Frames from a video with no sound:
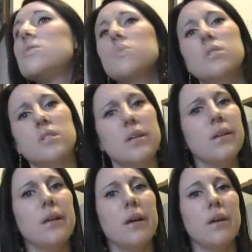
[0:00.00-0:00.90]
just want to
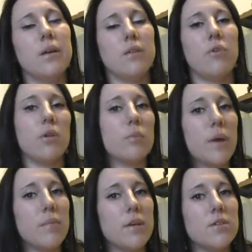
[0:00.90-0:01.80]
see, like, if other
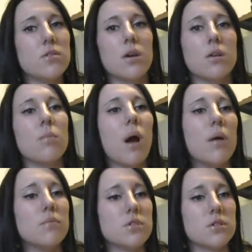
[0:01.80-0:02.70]
babies or other
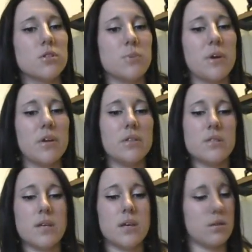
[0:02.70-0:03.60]
moms are
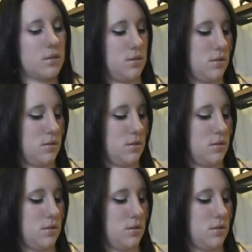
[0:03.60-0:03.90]
experiencing.